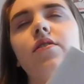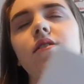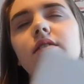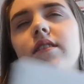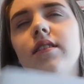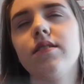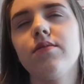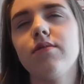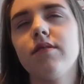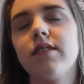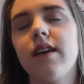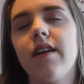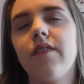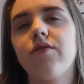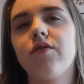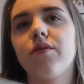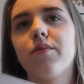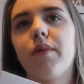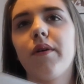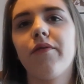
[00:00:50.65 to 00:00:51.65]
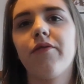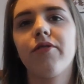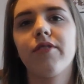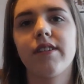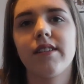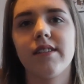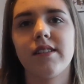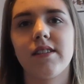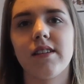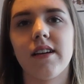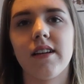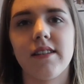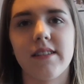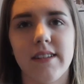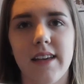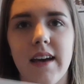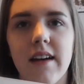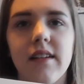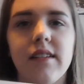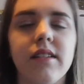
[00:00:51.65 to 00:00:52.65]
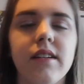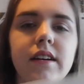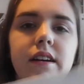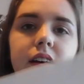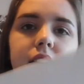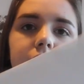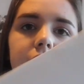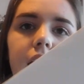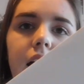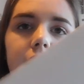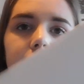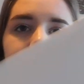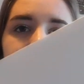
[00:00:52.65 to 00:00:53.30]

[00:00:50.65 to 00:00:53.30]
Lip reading: or this was after Mumford & Sons, yeah. I